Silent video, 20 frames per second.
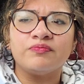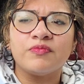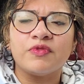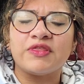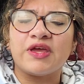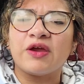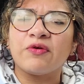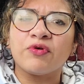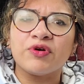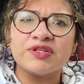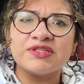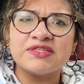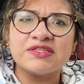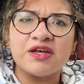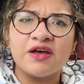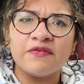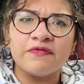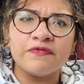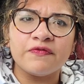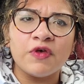thyroid
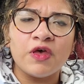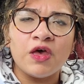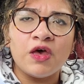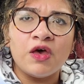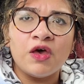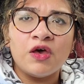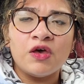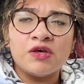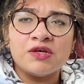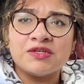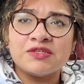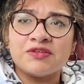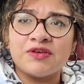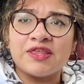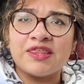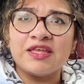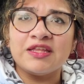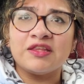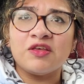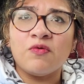stuff. So I
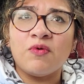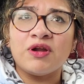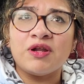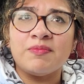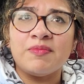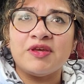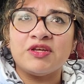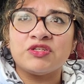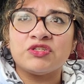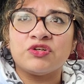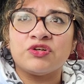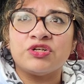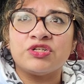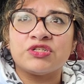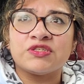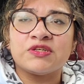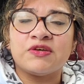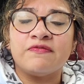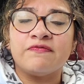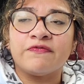think they want to make sure and
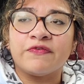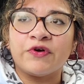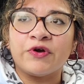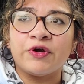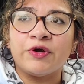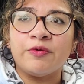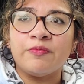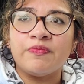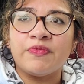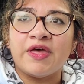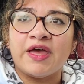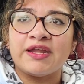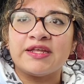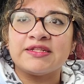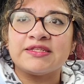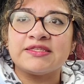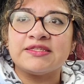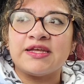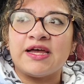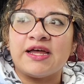just confirm that
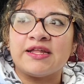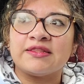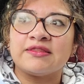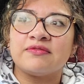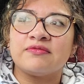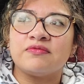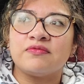it's not